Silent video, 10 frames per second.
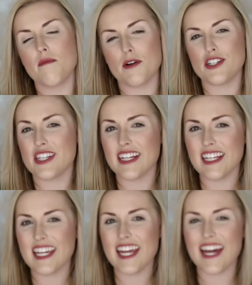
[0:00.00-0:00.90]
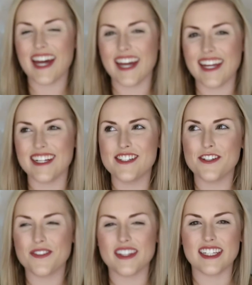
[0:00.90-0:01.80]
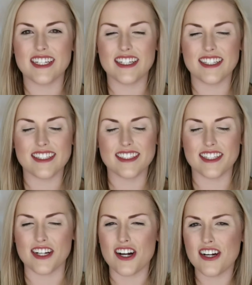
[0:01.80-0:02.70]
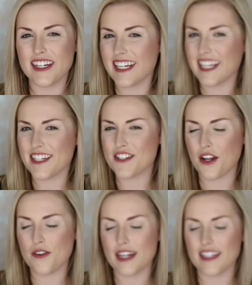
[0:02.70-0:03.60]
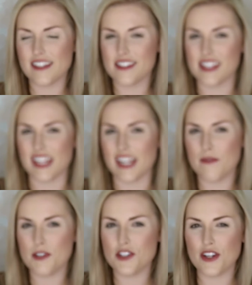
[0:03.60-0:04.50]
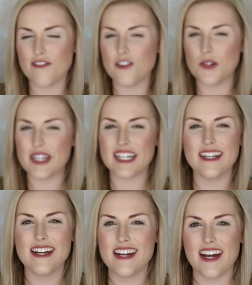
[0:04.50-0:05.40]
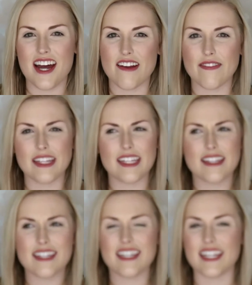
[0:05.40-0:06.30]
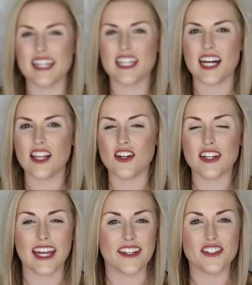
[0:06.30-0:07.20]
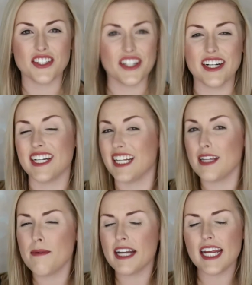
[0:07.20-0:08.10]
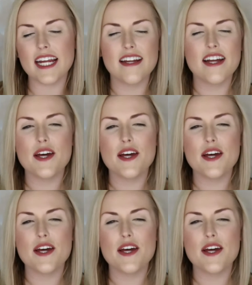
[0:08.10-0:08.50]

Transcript: Personally, I don't think there are any eyeshadow colors that anyone should avoid. I really think any color can look good on anybody,